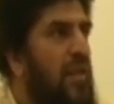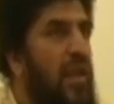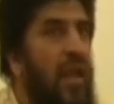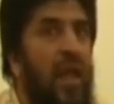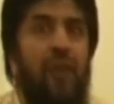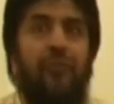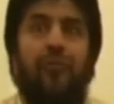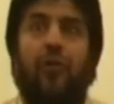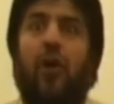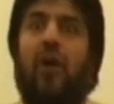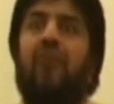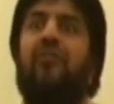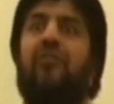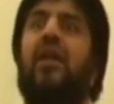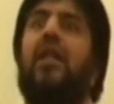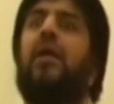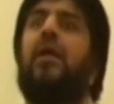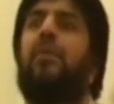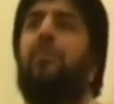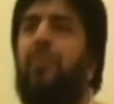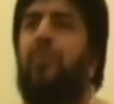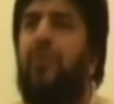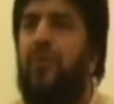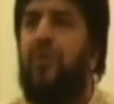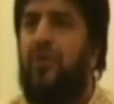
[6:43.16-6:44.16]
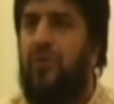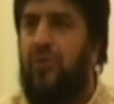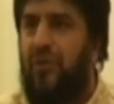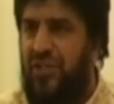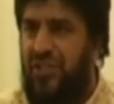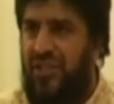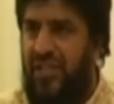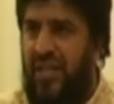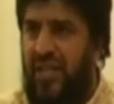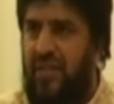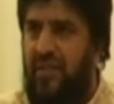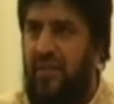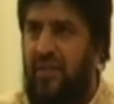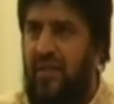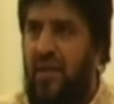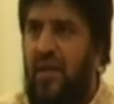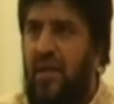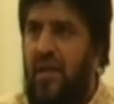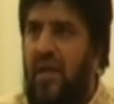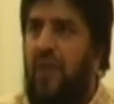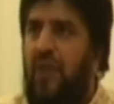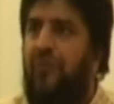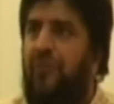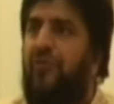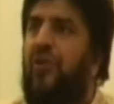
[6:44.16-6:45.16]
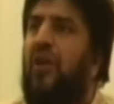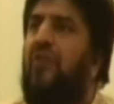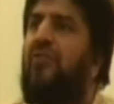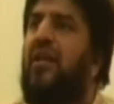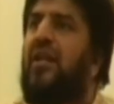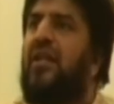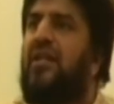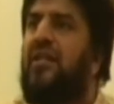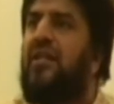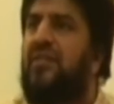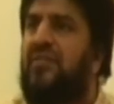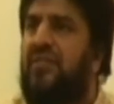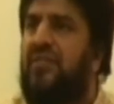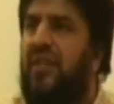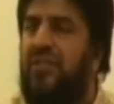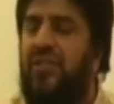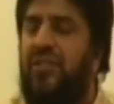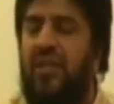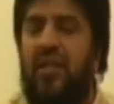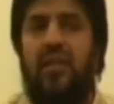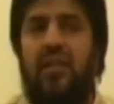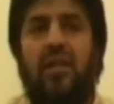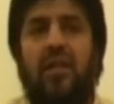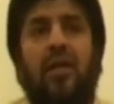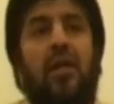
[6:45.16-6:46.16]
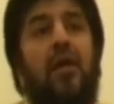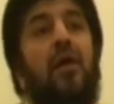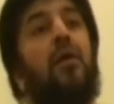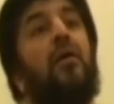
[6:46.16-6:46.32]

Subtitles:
If you have any question, if you have any discussion,